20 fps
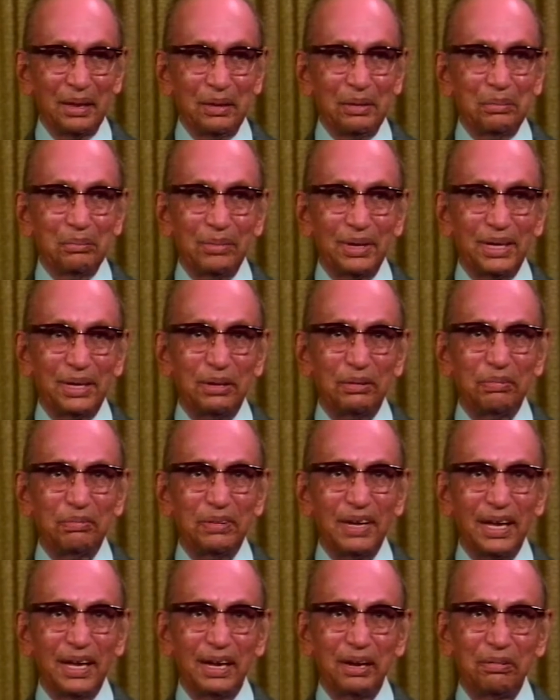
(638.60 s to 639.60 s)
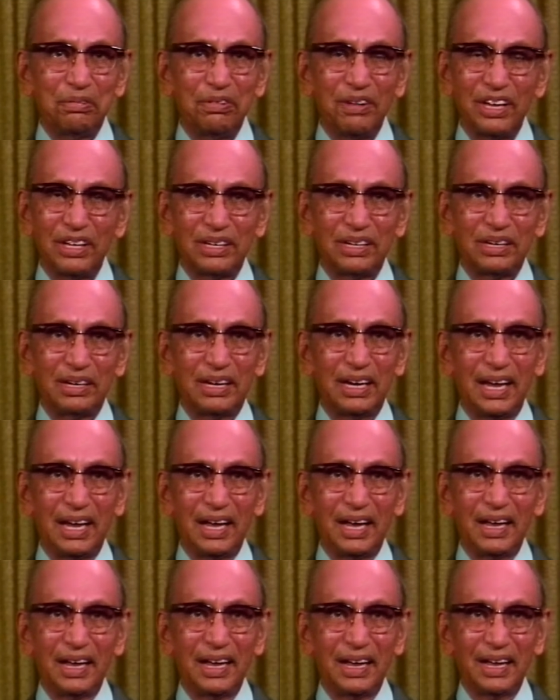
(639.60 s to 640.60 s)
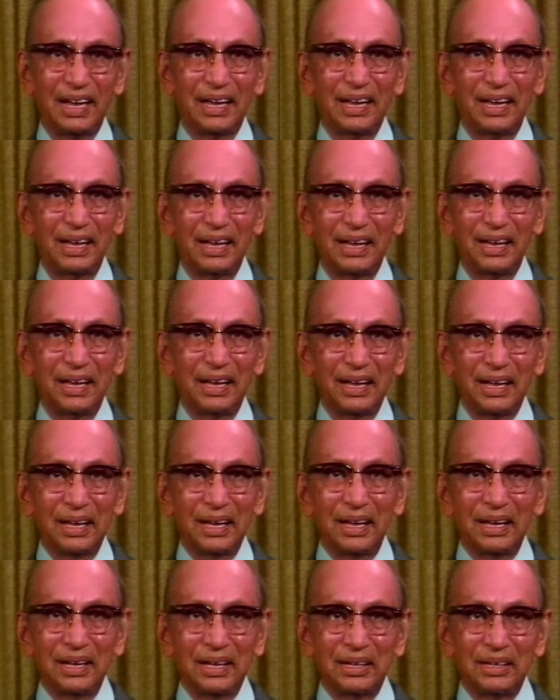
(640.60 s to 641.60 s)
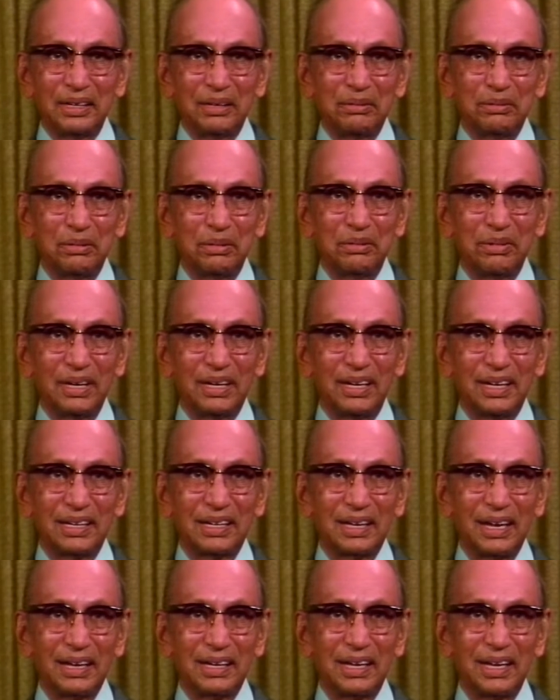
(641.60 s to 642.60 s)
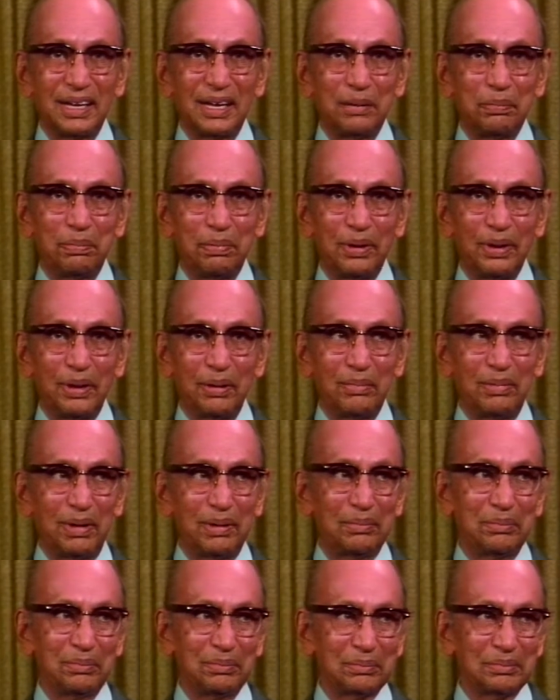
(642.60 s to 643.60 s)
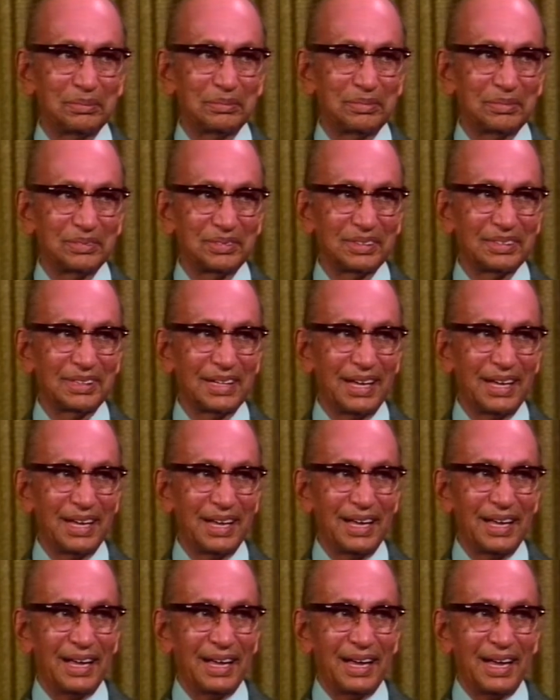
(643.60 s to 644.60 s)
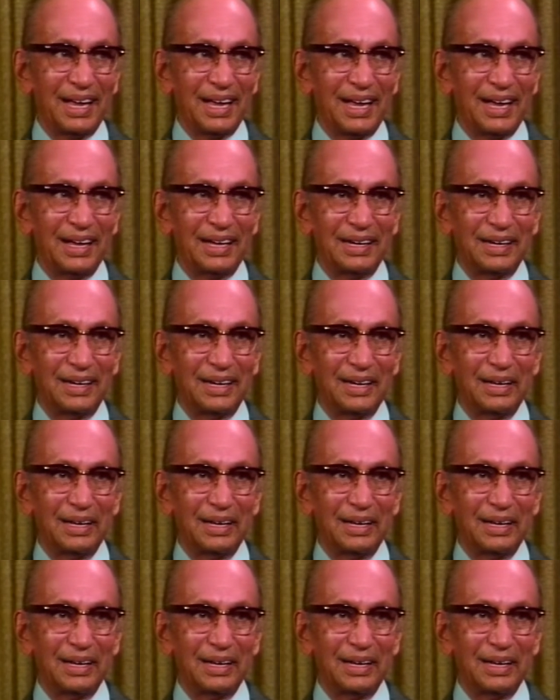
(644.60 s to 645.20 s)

But the very first day, we were discussing a problem, and